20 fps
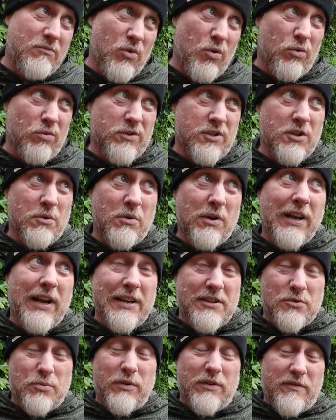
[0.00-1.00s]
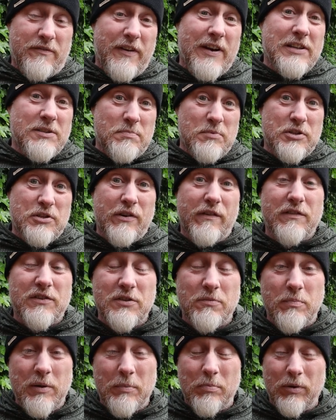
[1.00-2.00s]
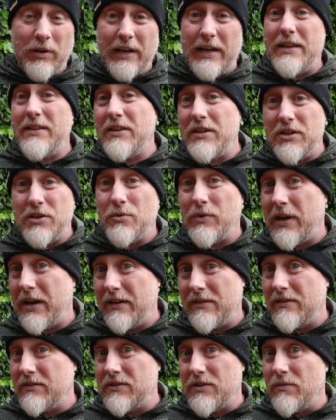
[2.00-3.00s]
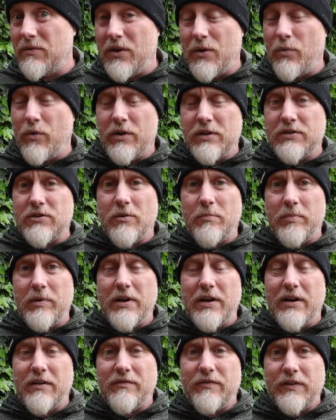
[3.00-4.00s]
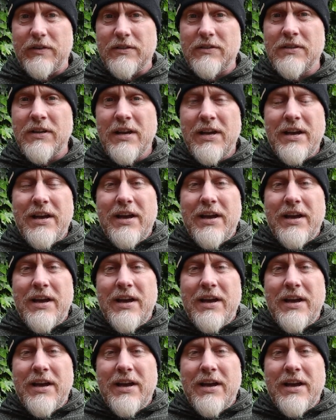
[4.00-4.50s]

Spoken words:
also classed with the vast majority of people in the UK that don't know what a zombie knife is,